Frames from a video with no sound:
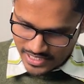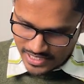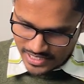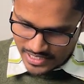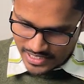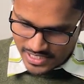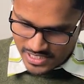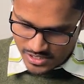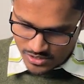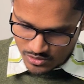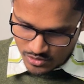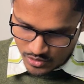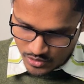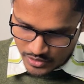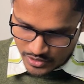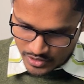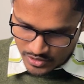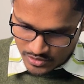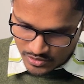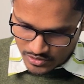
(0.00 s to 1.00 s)
is
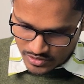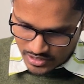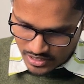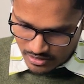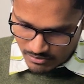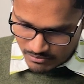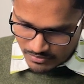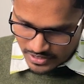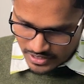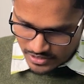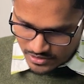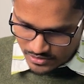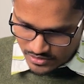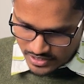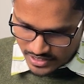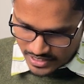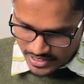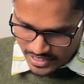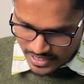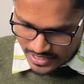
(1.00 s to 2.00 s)
going to come into
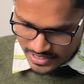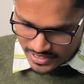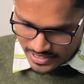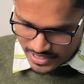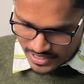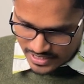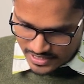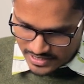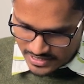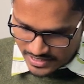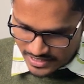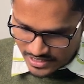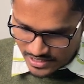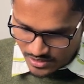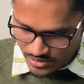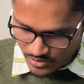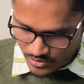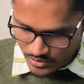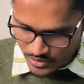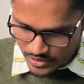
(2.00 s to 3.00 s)
the gut and they
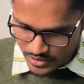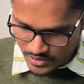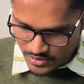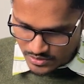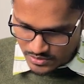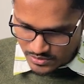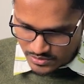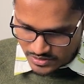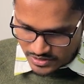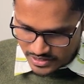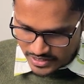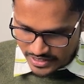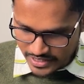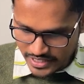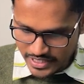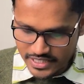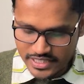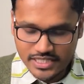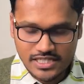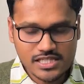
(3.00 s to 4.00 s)
are going to
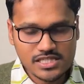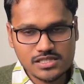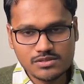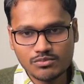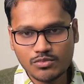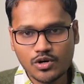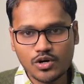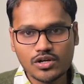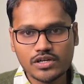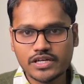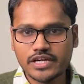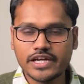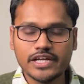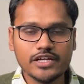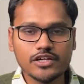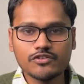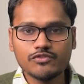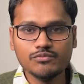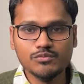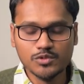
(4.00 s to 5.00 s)
create a small
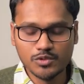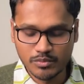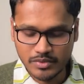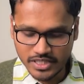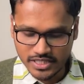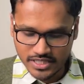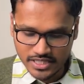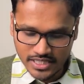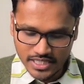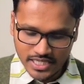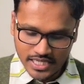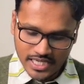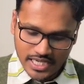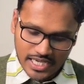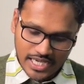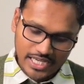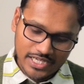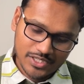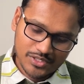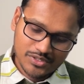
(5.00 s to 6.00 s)
kind of movement.
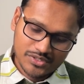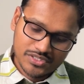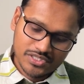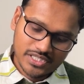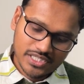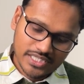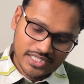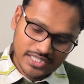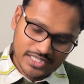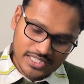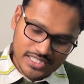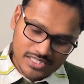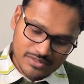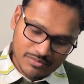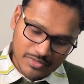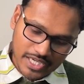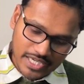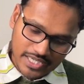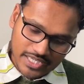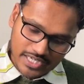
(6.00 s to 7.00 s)
And usually this
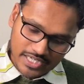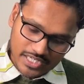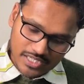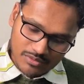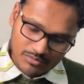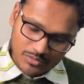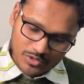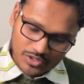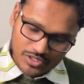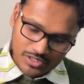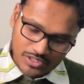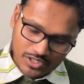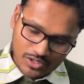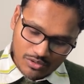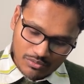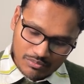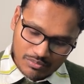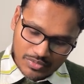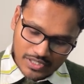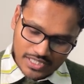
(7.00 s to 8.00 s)
migratory motor
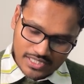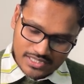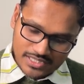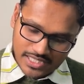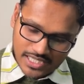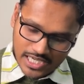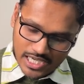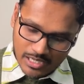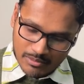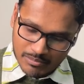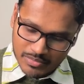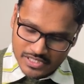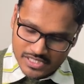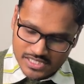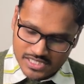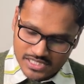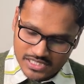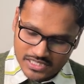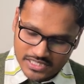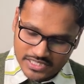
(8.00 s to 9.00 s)
complex
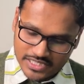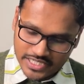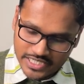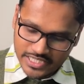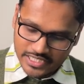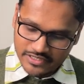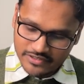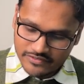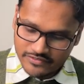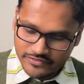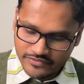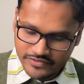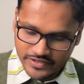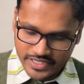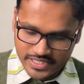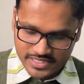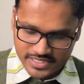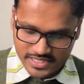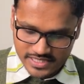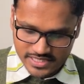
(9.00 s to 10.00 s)
happens in three
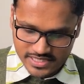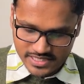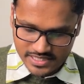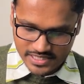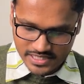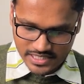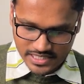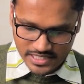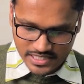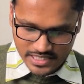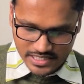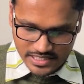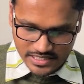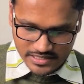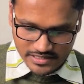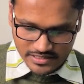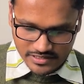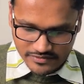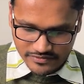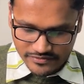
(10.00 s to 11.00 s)
phases.
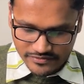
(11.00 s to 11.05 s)
The